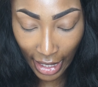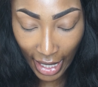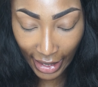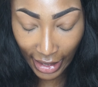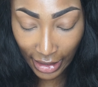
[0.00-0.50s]
and
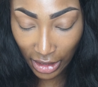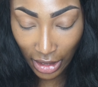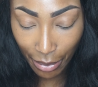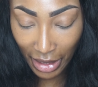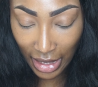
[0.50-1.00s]
it's
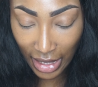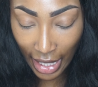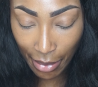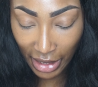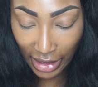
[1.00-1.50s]
gonna be the
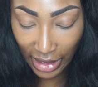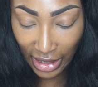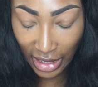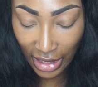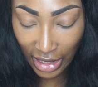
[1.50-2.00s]
same
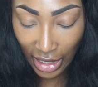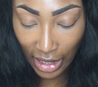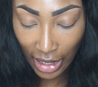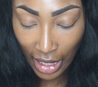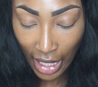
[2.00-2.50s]
consistency